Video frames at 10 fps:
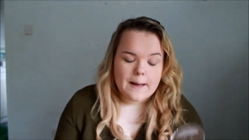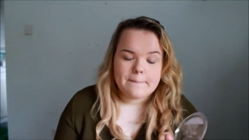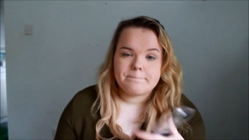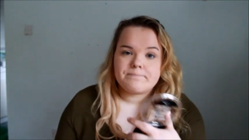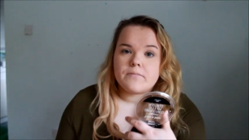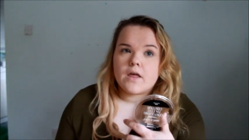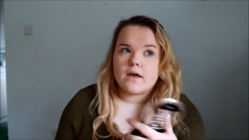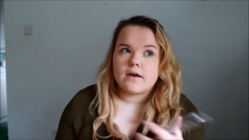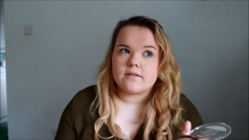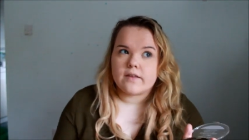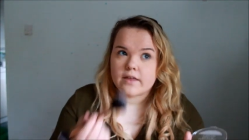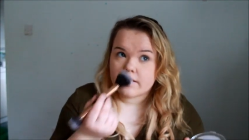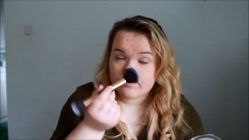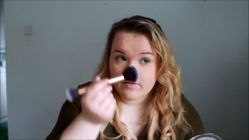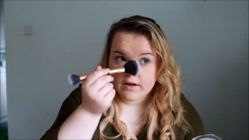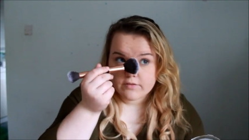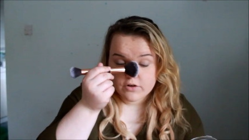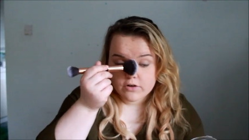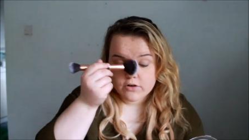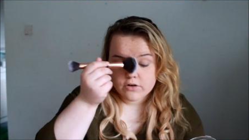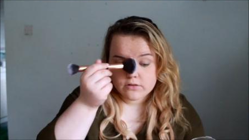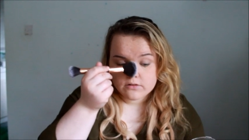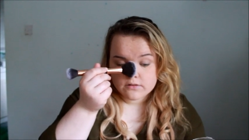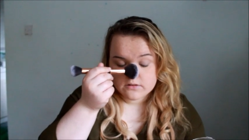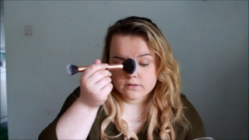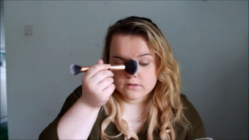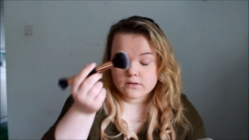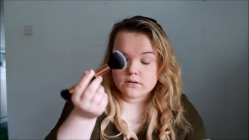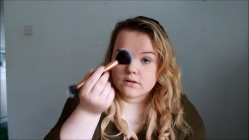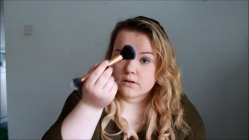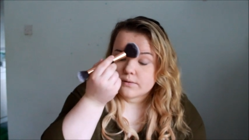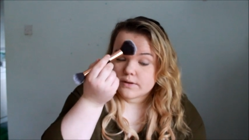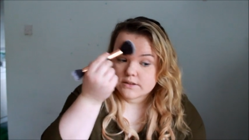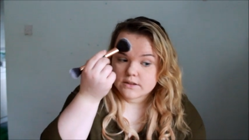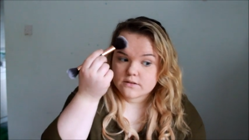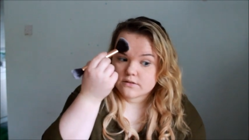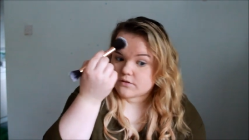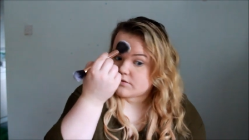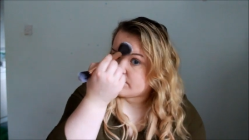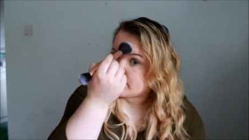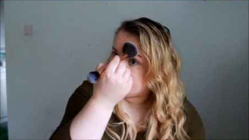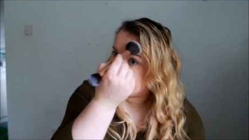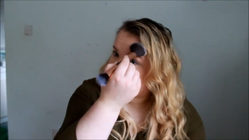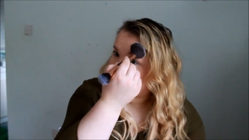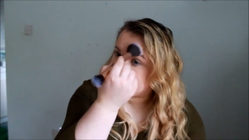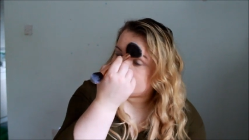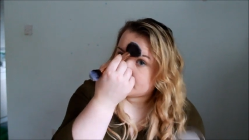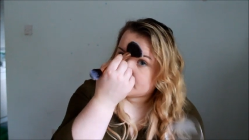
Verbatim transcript: Um, it's I think five euro, which is very good